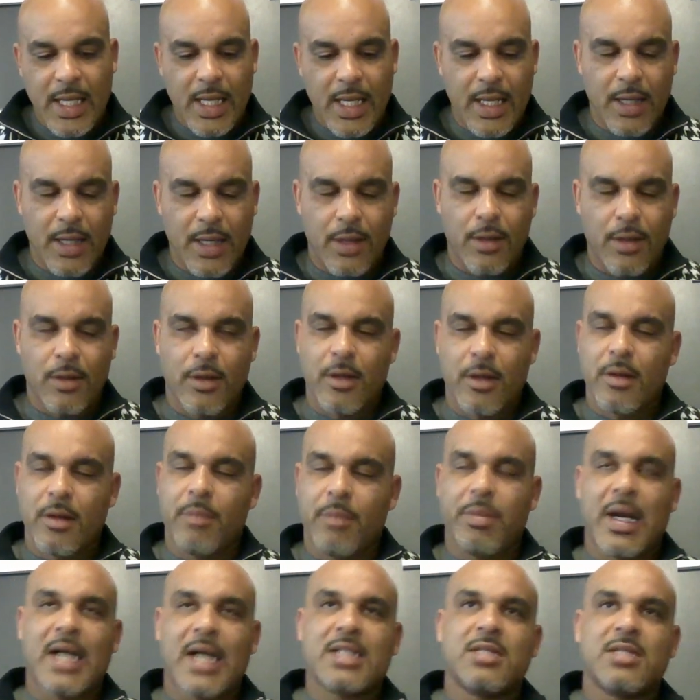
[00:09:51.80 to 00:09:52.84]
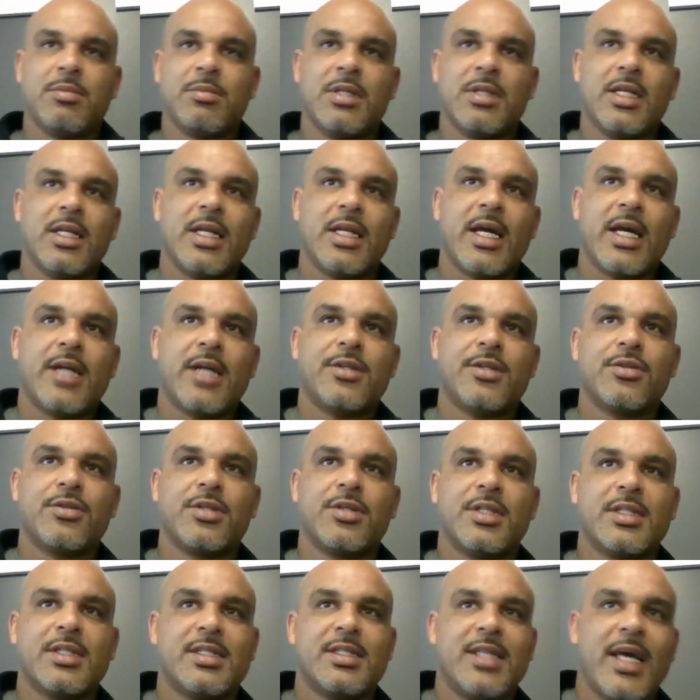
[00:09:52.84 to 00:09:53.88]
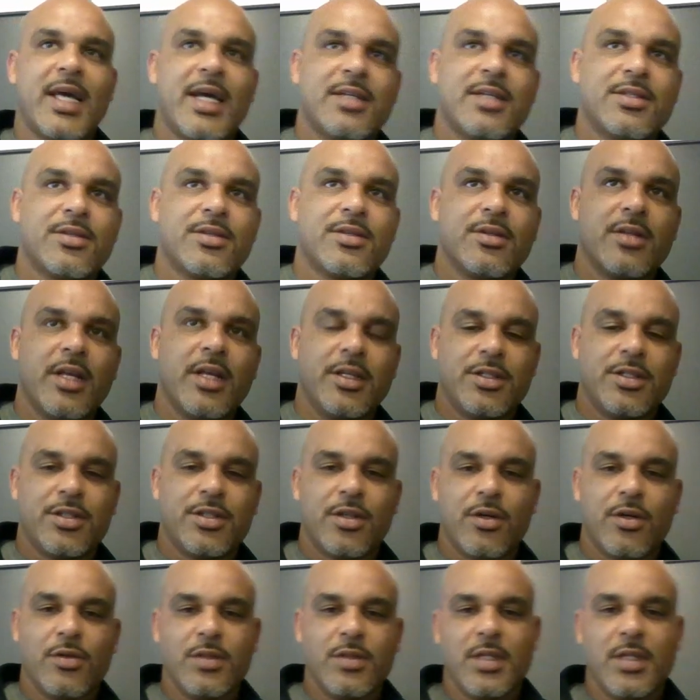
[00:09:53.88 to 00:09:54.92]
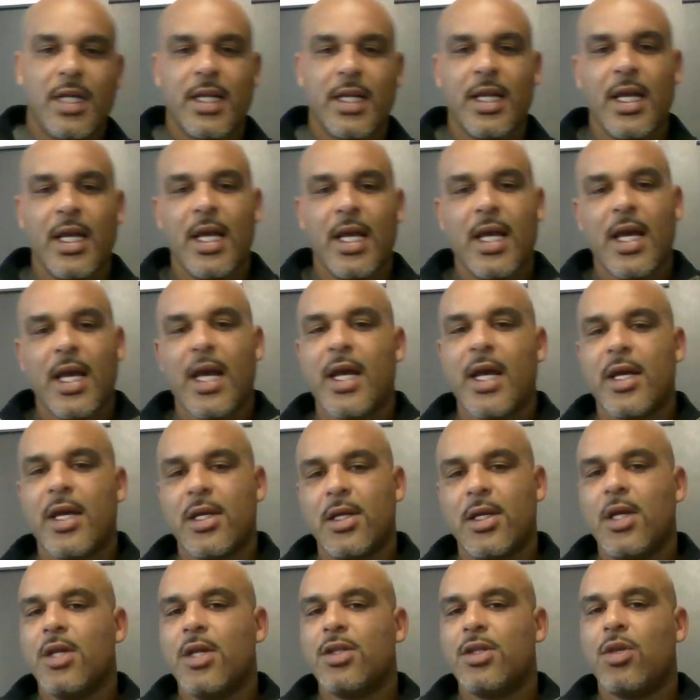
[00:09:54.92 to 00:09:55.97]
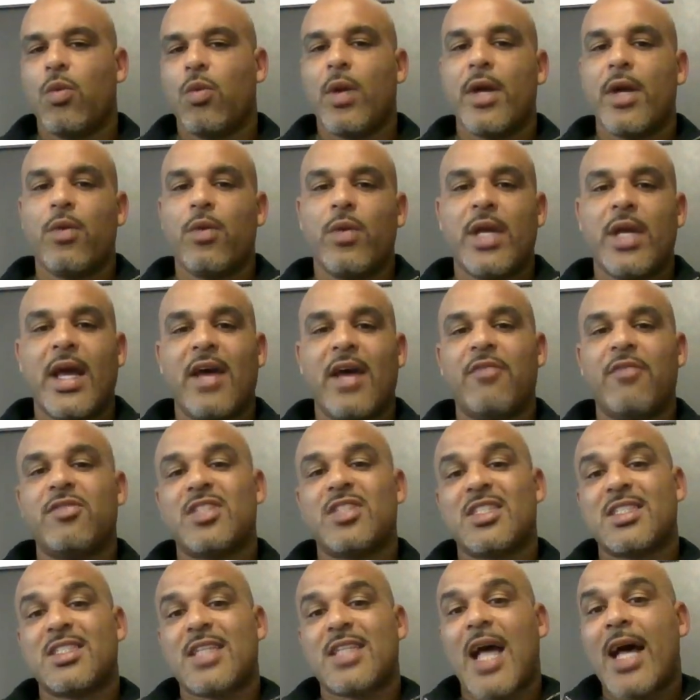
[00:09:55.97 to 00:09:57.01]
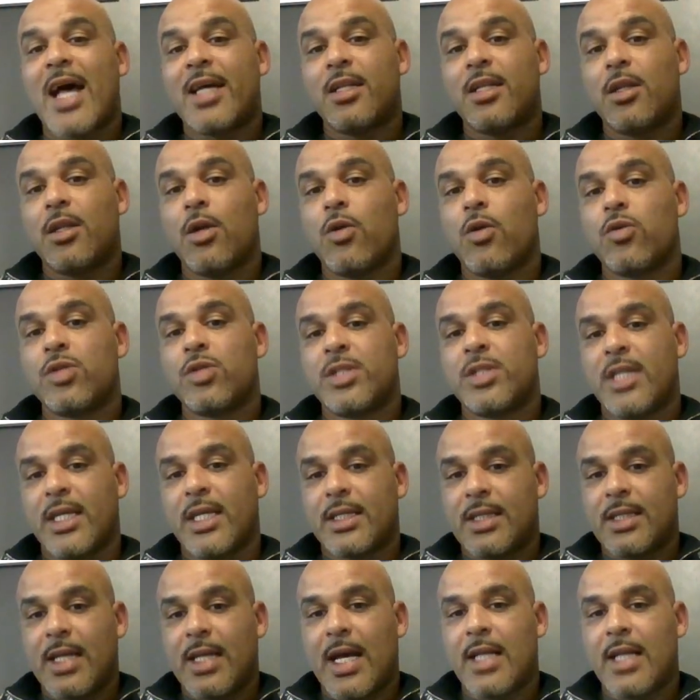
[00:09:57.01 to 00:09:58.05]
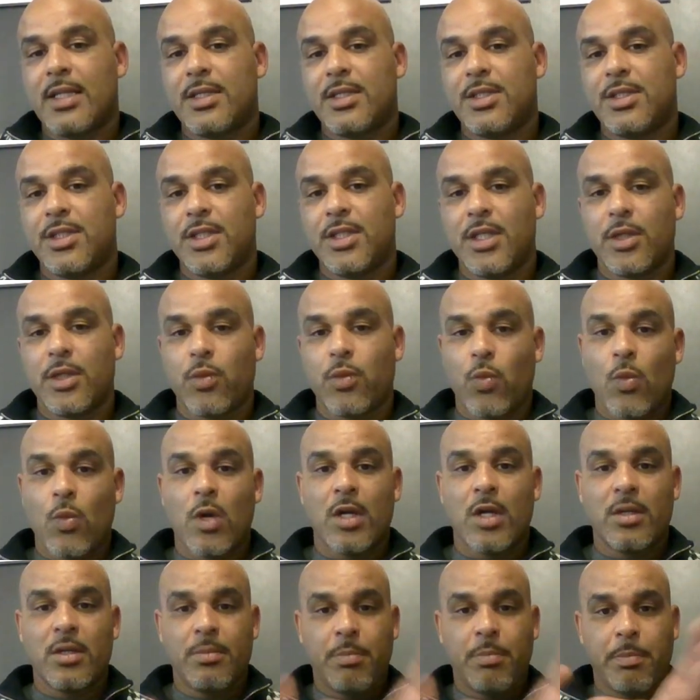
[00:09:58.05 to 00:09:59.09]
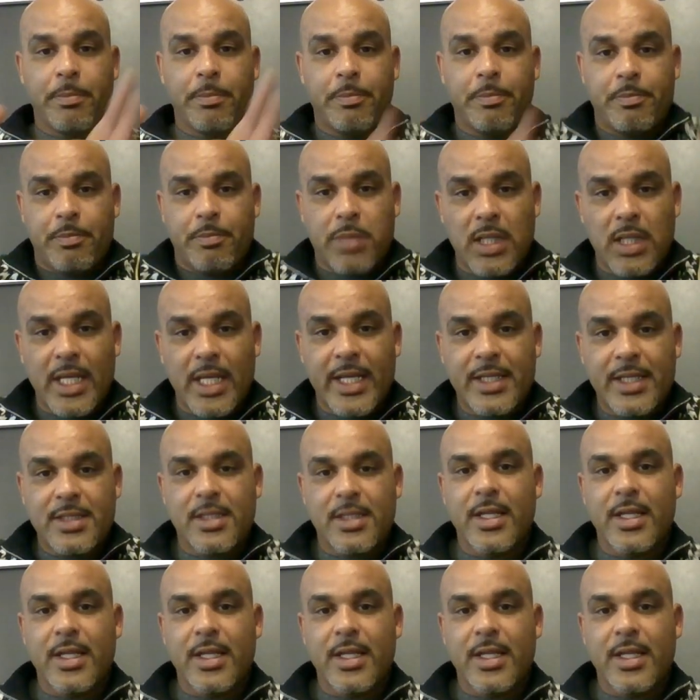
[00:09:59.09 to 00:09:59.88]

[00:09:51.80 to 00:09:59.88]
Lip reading: or possibly a natural disaster that shows that, hey, the way we have siloed technology in one place